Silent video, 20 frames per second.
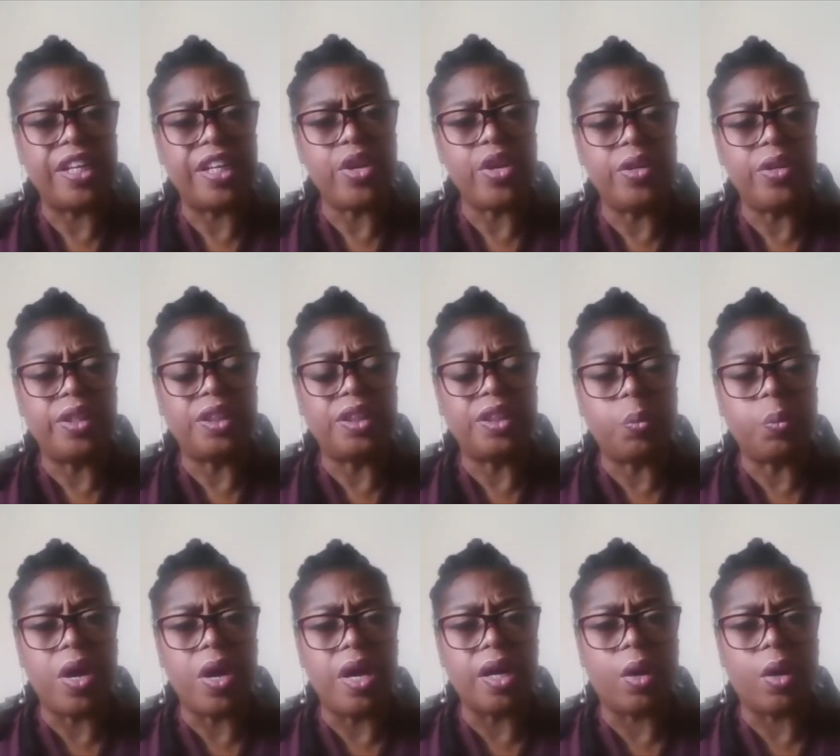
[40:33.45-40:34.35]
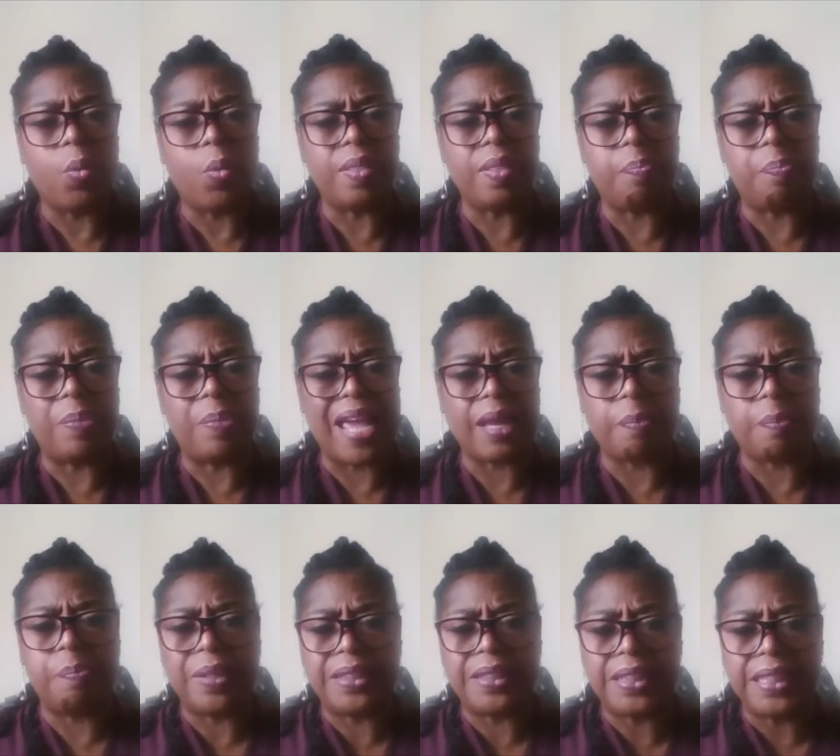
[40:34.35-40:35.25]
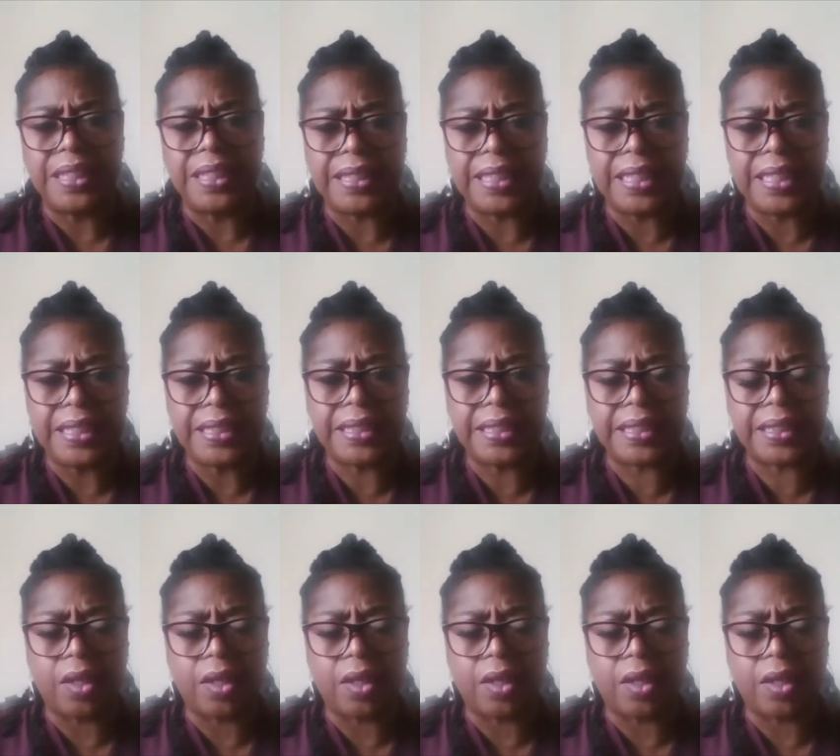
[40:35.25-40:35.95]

unions' work with black businesses